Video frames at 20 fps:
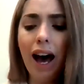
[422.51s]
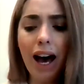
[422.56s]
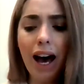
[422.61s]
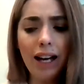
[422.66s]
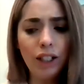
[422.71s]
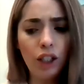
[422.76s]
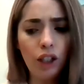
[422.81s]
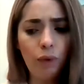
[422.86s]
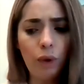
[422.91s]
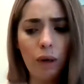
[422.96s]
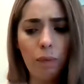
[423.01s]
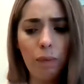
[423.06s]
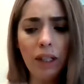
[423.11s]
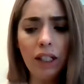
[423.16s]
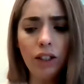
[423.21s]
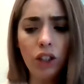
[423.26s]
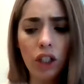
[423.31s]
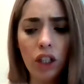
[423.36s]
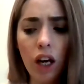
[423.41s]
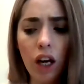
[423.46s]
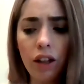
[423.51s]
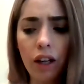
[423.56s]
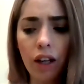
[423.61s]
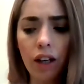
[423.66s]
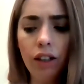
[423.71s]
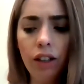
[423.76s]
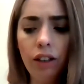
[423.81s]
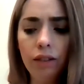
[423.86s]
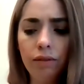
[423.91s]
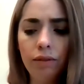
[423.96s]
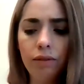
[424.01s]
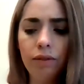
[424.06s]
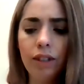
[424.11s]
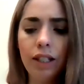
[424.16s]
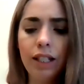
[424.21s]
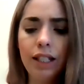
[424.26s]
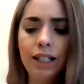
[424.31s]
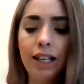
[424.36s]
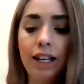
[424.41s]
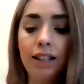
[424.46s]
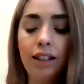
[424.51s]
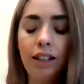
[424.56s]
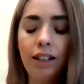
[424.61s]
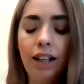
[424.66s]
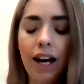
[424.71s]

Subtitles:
And if we build another, said the